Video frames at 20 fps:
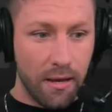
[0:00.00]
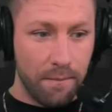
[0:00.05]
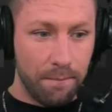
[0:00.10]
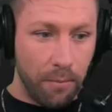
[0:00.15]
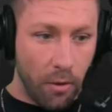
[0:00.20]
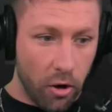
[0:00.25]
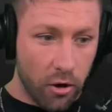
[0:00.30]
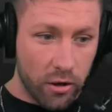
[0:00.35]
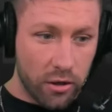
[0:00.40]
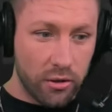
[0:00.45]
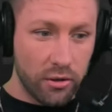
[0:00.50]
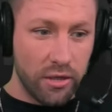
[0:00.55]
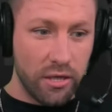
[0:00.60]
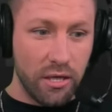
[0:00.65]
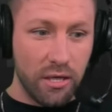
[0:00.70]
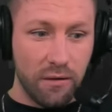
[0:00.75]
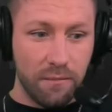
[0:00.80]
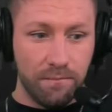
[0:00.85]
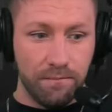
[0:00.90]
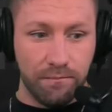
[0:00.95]

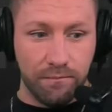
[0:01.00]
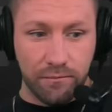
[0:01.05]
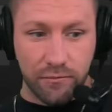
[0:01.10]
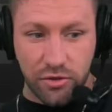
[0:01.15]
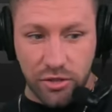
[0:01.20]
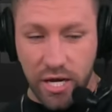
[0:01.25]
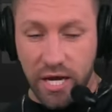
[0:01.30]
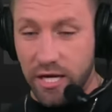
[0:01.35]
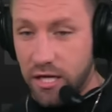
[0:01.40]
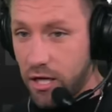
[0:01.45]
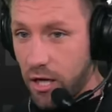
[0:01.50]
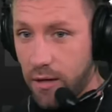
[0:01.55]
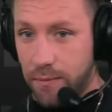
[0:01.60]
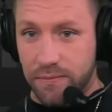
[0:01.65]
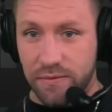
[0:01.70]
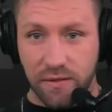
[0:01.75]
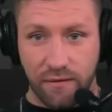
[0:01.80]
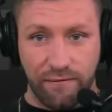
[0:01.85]
Barkley, Jacobs,